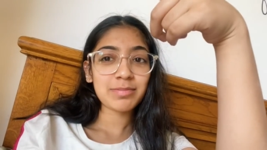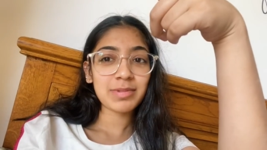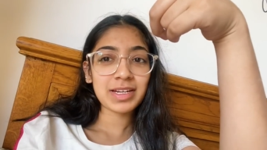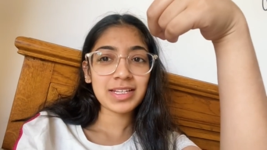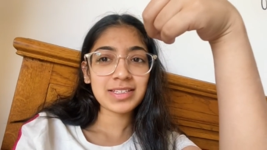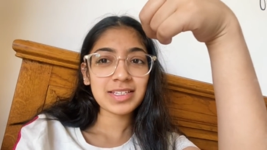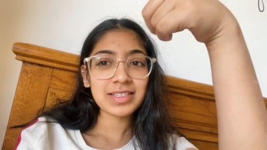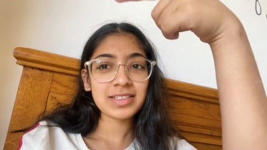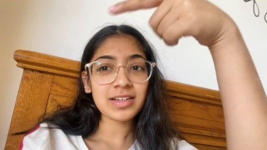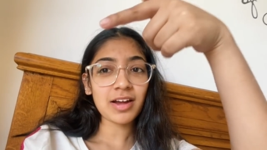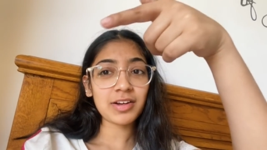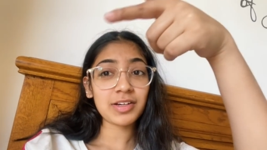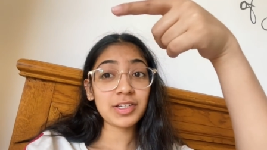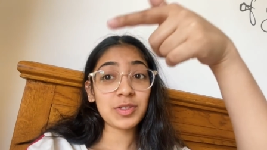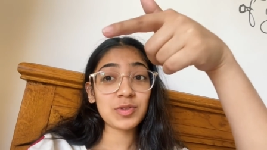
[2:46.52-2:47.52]
minutes and
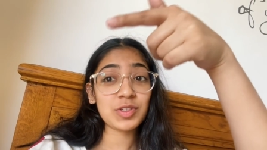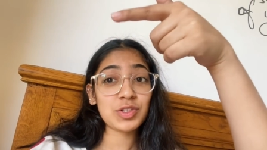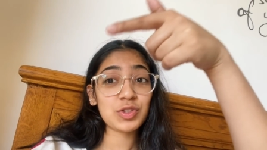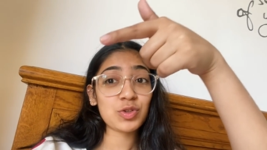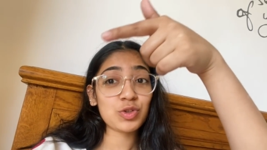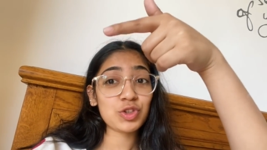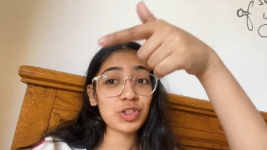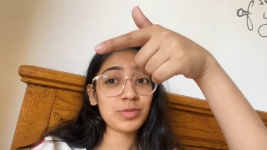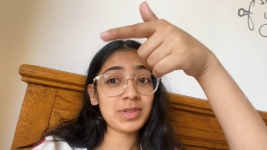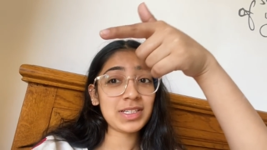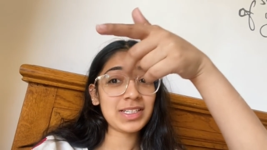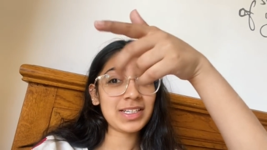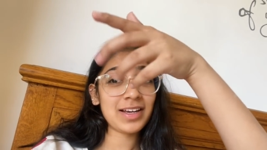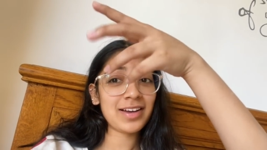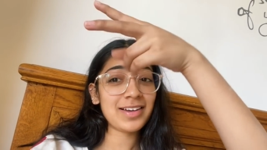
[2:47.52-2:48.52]
started using social
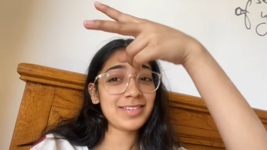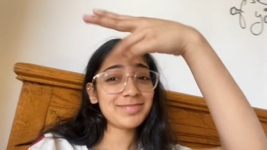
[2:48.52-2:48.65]
media.